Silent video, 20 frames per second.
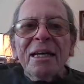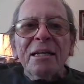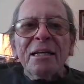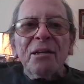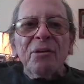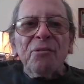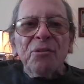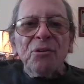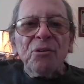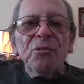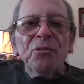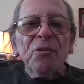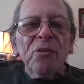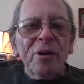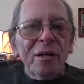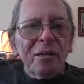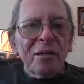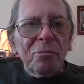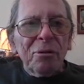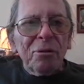And if you
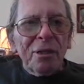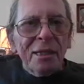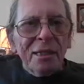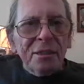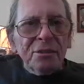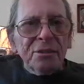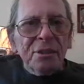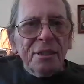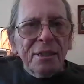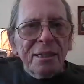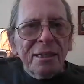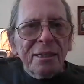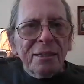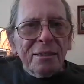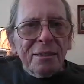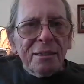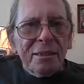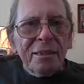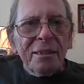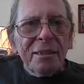find black
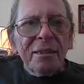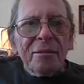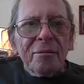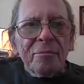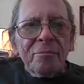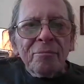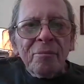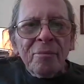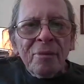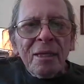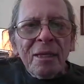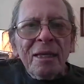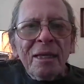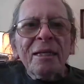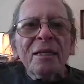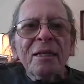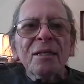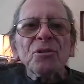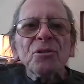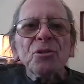sand in them,
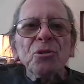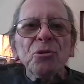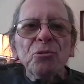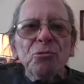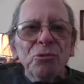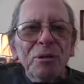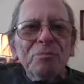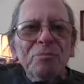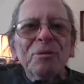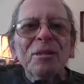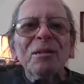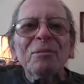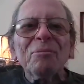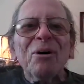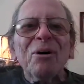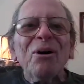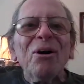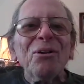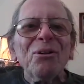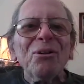sweep them
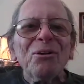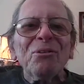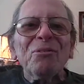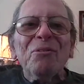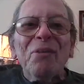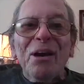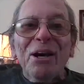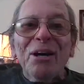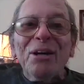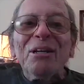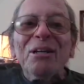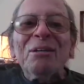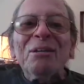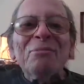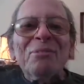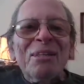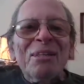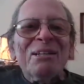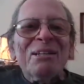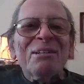all or
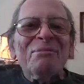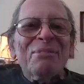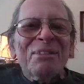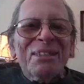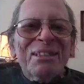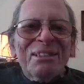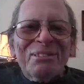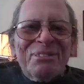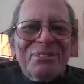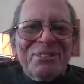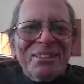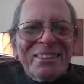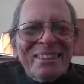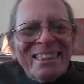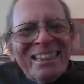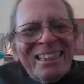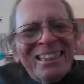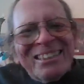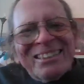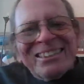vacuum them
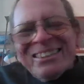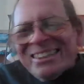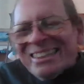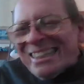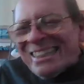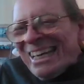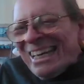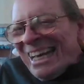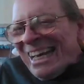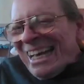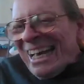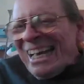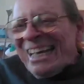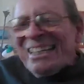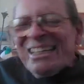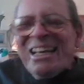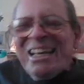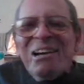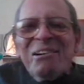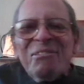even clearly
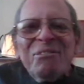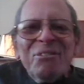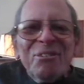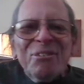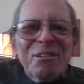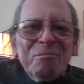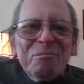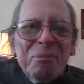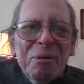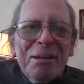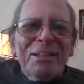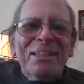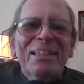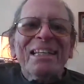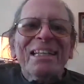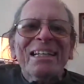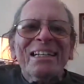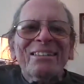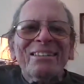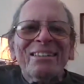and have fun
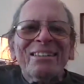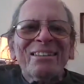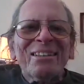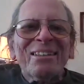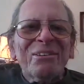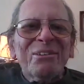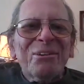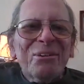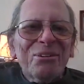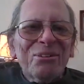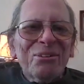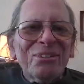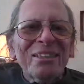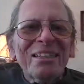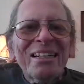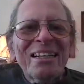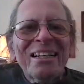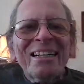panning out the gold.